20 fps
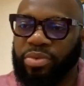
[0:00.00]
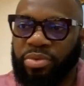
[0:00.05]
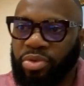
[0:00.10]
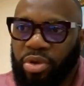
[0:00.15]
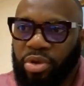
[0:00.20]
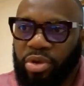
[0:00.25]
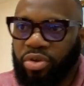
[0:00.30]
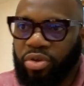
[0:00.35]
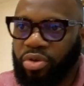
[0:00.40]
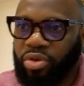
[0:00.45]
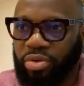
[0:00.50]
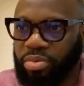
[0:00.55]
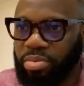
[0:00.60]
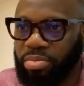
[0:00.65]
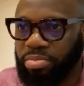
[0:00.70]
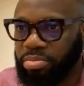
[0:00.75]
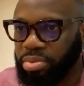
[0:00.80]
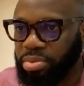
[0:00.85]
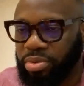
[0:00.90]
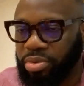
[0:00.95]
not
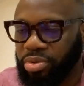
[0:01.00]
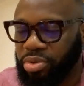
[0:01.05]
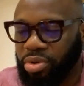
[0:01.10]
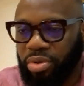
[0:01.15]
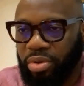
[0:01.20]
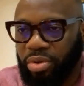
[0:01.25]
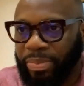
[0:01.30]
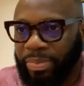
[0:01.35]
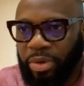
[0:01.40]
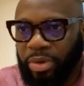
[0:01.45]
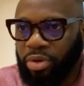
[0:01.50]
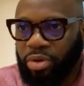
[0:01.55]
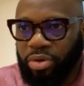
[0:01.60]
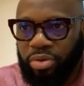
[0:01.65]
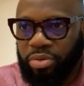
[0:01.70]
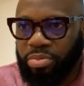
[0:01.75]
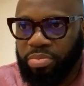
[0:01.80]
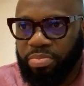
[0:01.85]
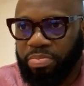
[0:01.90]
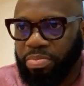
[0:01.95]

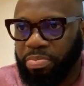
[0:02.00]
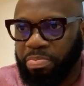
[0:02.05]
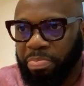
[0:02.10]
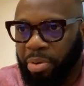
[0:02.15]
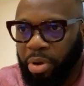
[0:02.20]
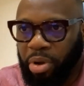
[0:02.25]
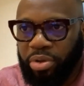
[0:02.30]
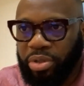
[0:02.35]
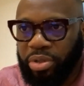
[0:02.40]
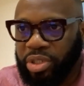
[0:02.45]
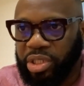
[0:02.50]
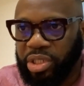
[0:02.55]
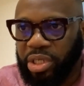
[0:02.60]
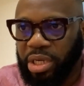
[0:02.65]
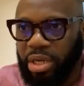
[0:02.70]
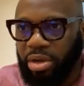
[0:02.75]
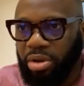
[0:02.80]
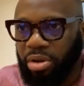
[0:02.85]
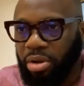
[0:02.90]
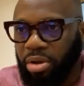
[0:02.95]
gonna budge
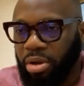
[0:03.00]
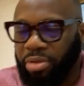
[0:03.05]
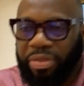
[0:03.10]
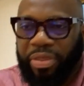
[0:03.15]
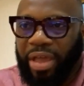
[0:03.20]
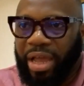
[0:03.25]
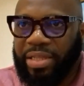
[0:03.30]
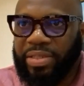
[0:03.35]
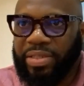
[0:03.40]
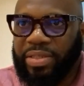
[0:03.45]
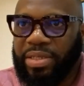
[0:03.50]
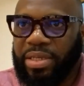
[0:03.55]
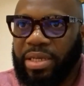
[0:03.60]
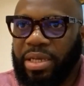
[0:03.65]
on that.